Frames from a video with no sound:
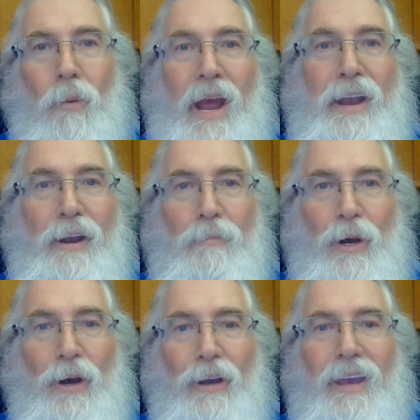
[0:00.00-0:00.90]
writing a
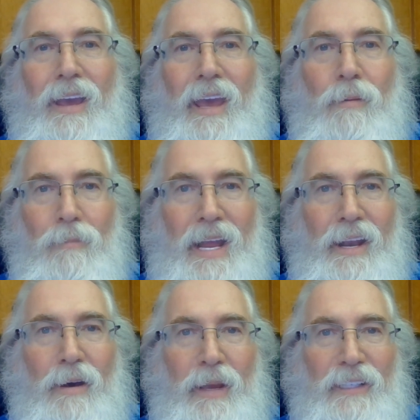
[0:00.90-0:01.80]
book. It might
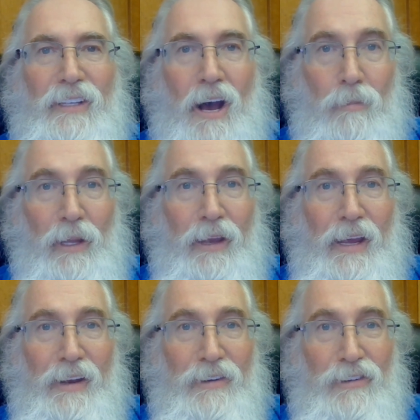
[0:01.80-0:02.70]
not be as
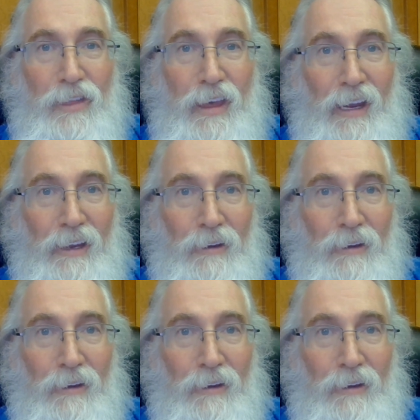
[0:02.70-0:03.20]
complicated as you think.